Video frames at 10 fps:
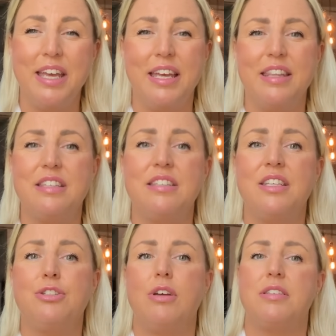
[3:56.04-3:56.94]
This is
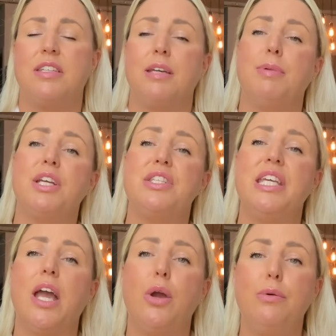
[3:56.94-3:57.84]
interesting because
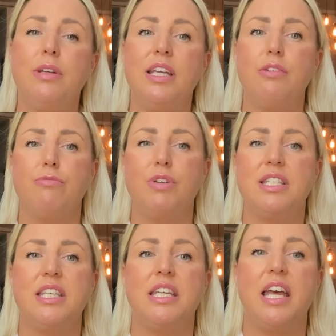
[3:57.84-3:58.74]
the only
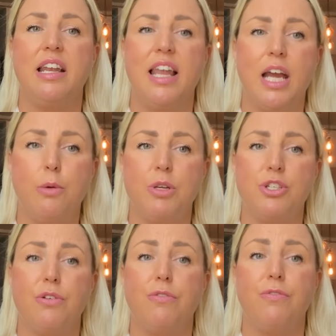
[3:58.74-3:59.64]
written
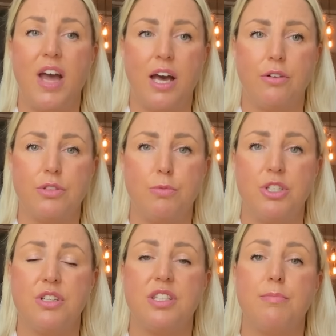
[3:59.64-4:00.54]
language found,
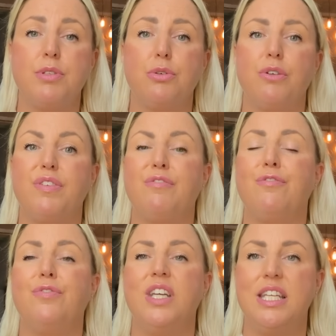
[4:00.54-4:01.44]
which is some sort of
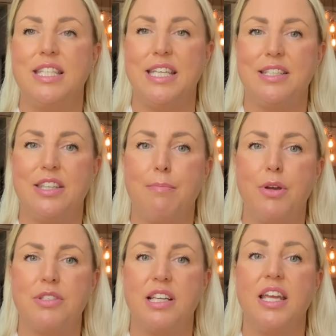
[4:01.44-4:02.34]
affinity to the
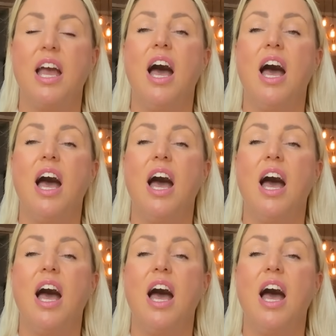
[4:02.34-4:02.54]
mostly